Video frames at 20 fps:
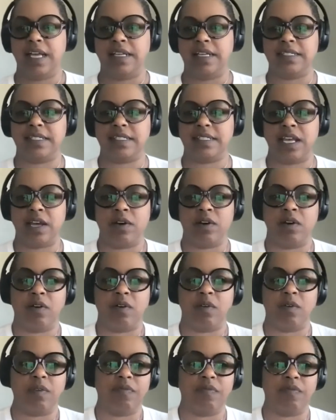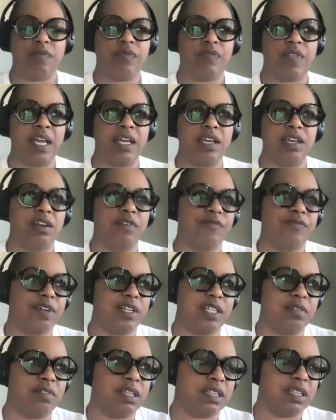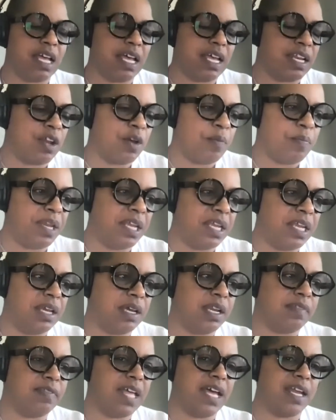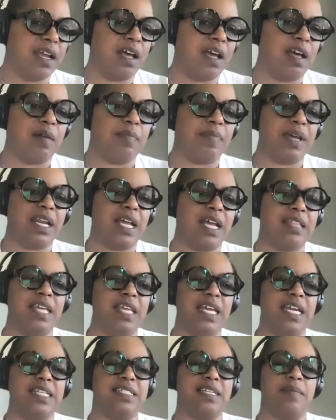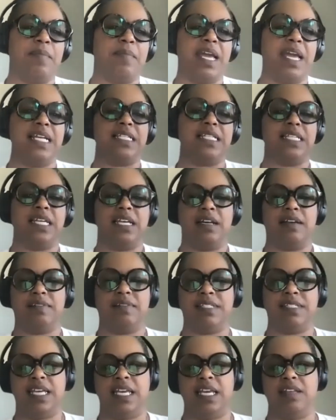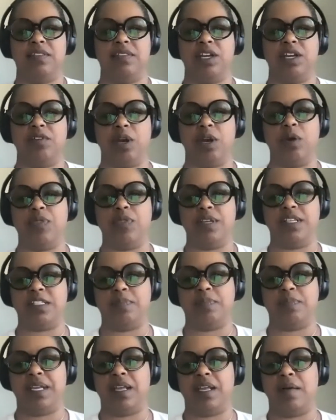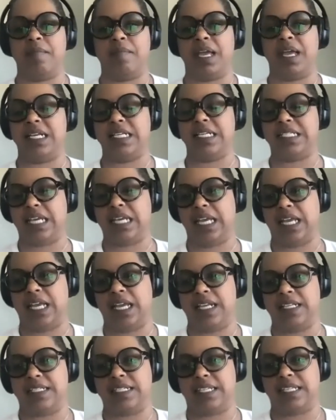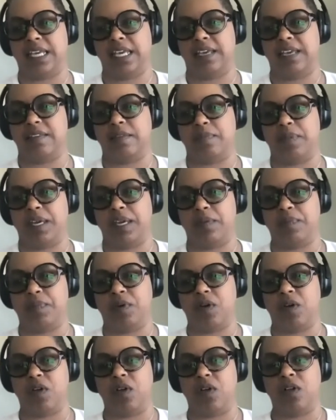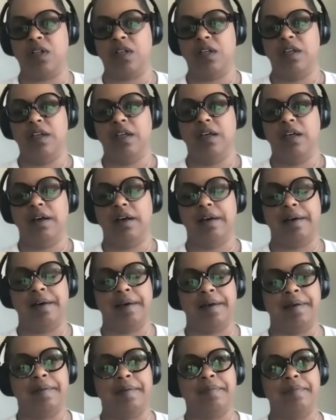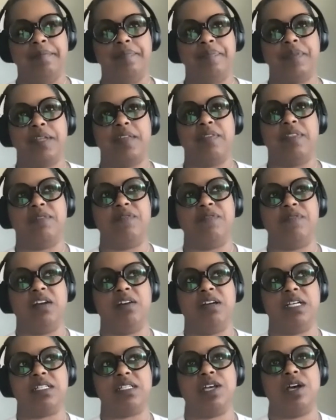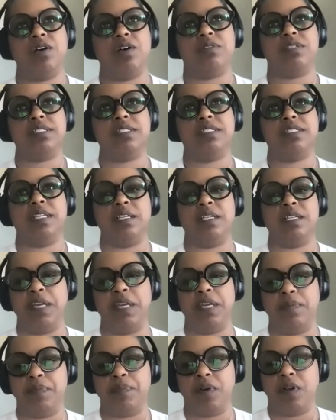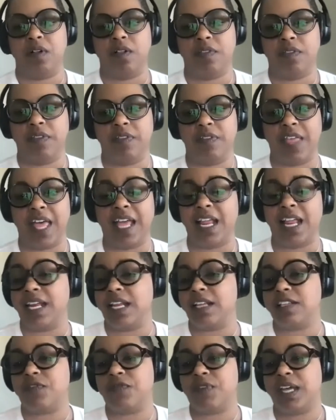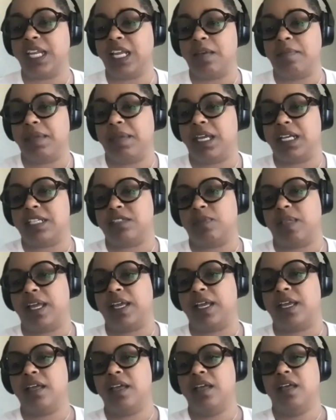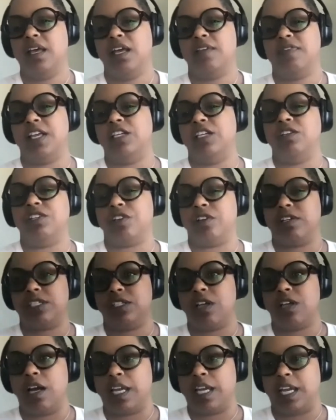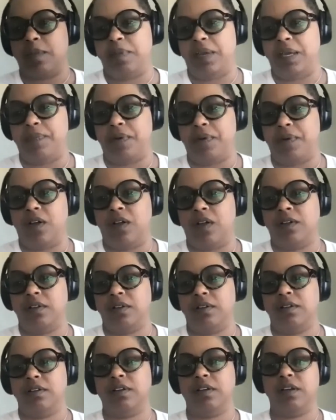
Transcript: Mm-hmm. And so thank you for doing that and opening it, that up. And I think it's amazing. I've seen the growth has been amazing, and seeing the people um, and the various hosts and people that, and it's funny because like, then you start stalking people,